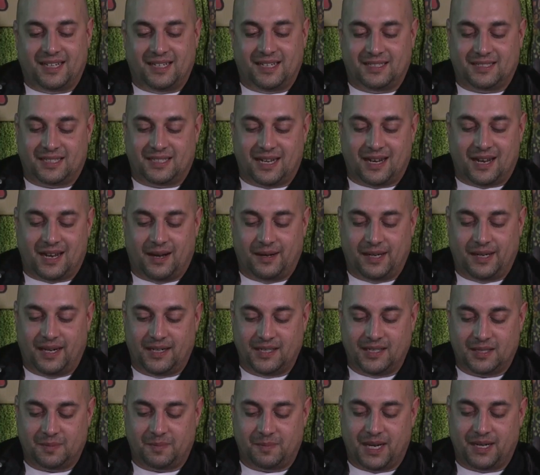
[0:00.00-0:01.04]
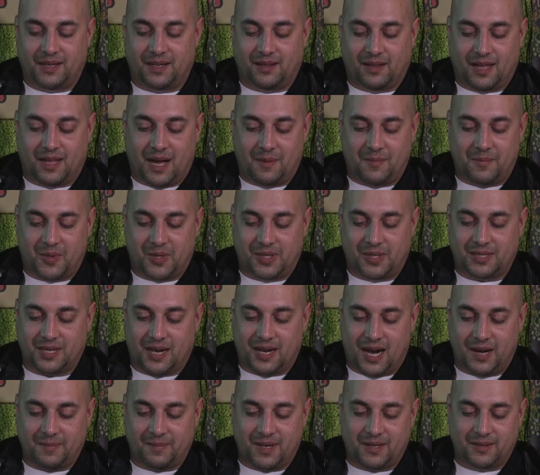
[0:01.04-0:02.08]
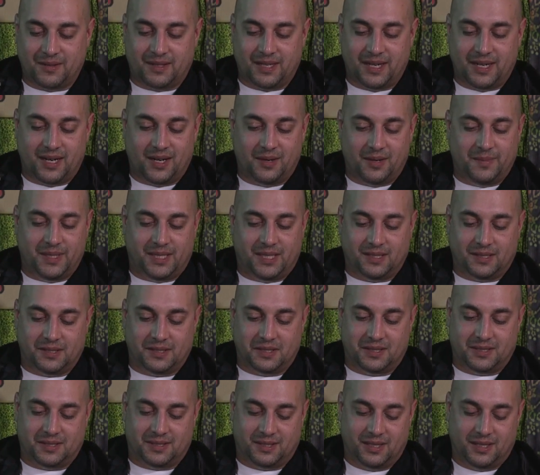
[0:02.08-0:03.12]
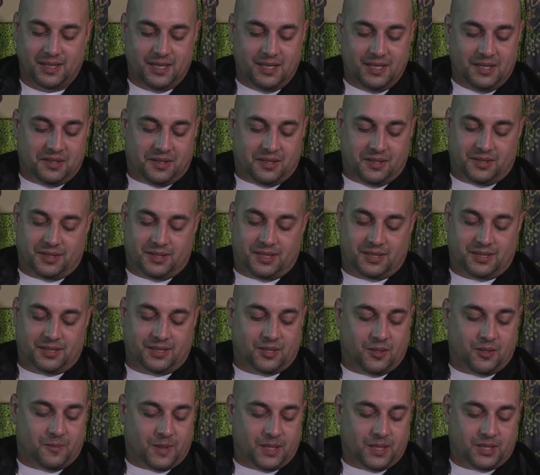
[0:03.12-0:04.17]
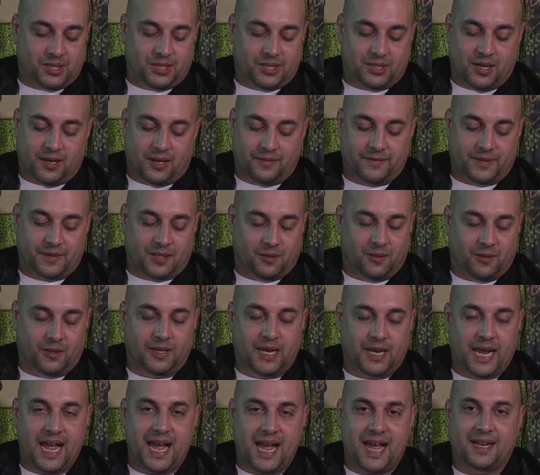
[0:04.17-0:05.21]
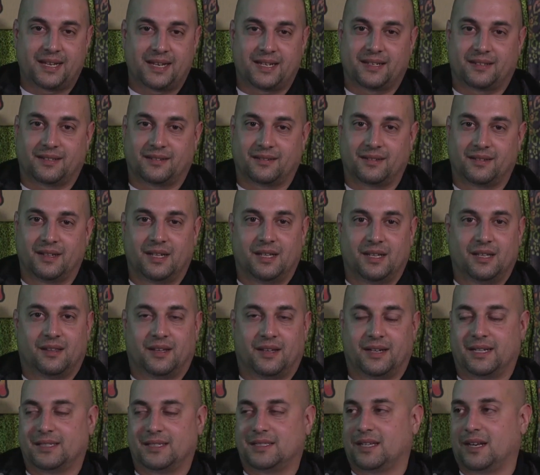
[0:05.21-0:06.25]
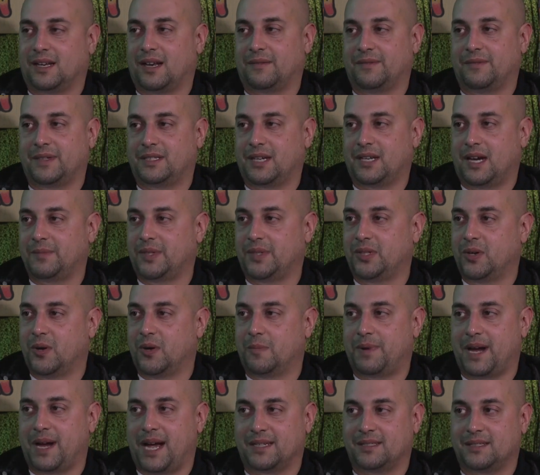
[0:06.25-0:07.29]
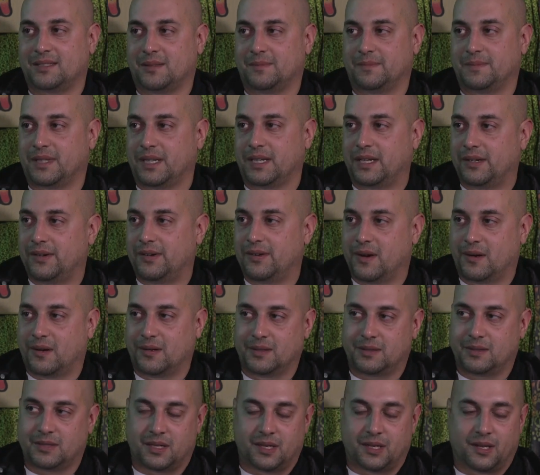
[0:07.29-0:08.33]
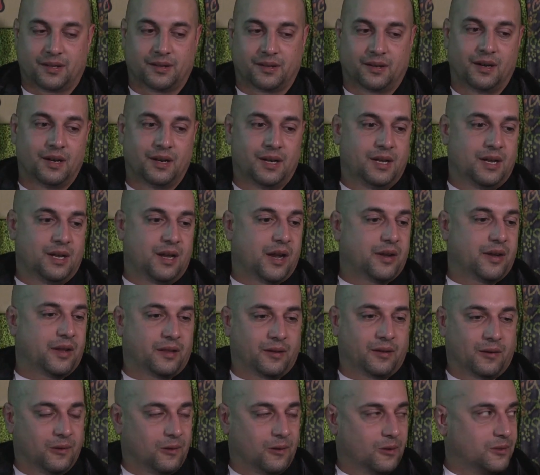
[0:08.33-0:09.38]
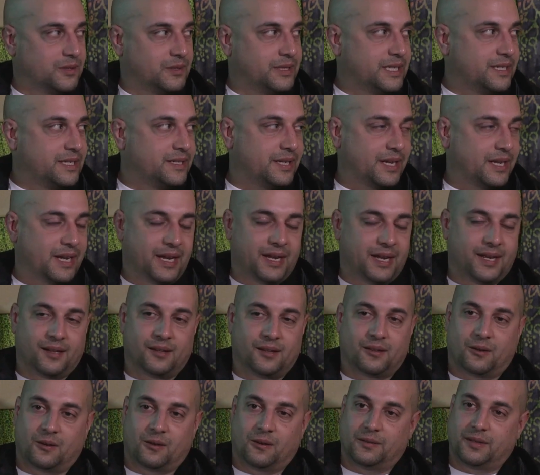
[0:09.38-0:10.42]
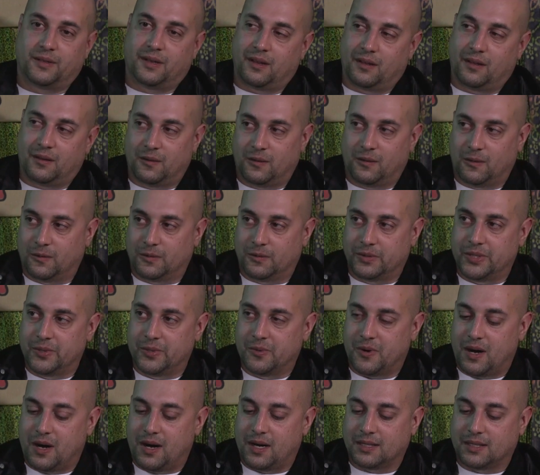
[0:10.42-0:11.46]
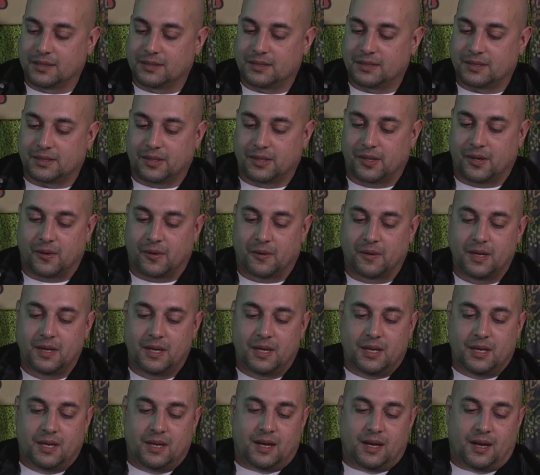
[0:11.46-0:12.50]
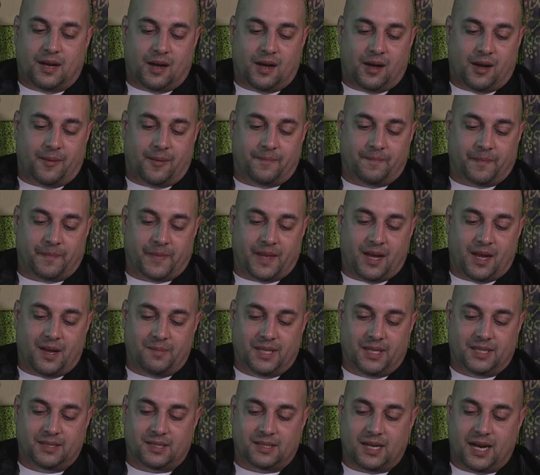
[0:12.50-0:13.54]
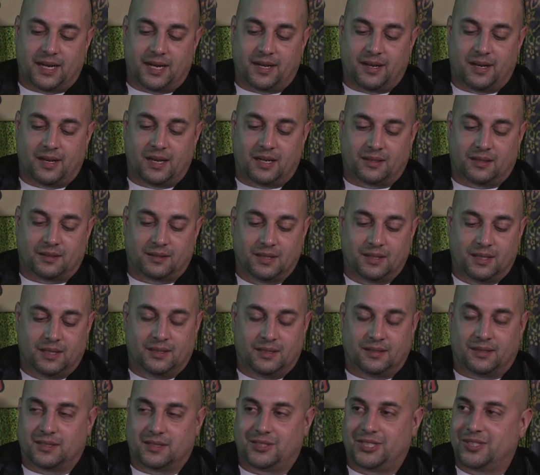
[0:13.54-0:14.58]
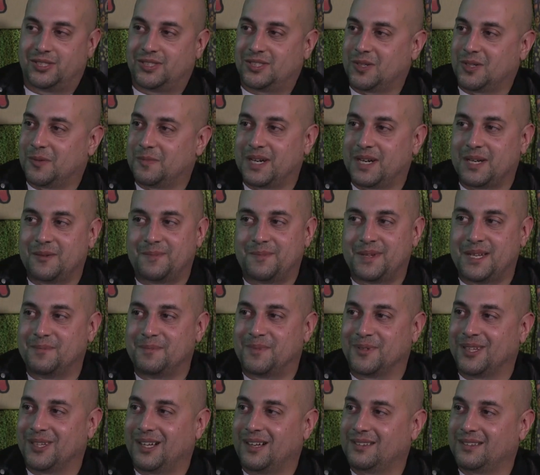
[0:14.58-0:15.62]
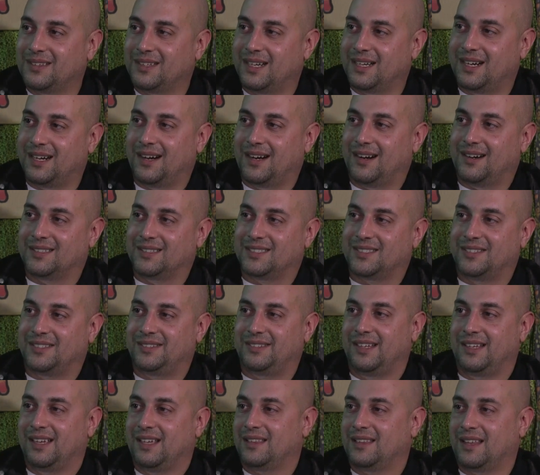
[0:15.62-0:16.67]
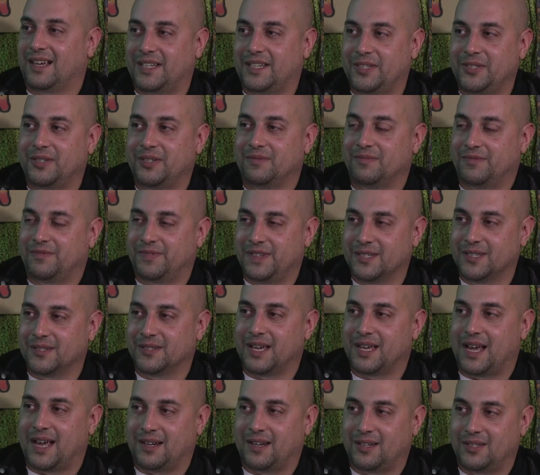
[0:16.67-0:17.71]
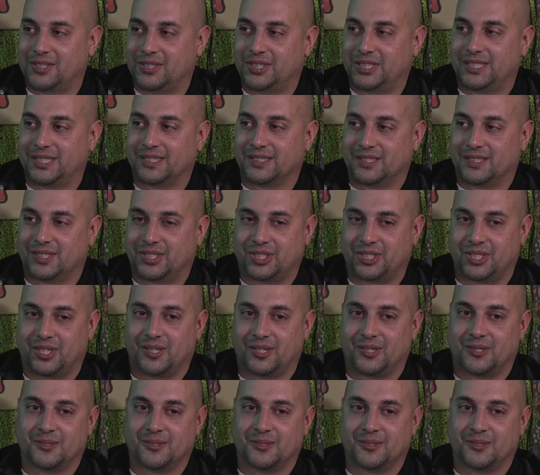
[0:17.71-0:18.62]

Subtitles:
I said, I got to spend a lot more time out there because there's just so much stuff to look at. And like I said, every time you go past something, you notice another little detail or another little nuance. So I'm excited, and there's just so many people out there. It's like you can feel the energy of the show.